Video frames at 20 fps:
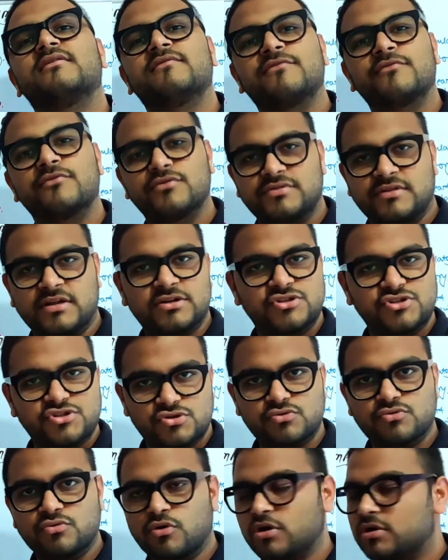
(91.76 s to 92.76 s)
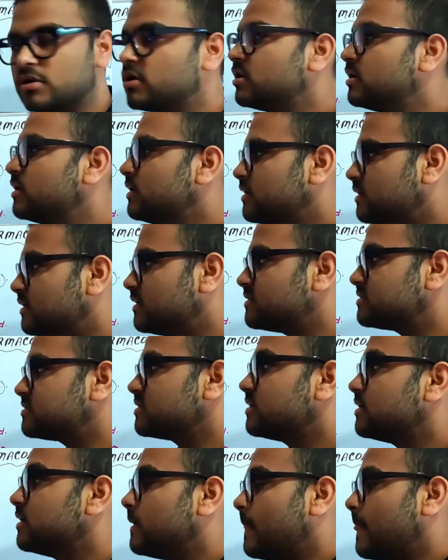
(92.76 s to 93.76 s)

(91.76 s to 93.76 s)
fourth, and so on. Yes,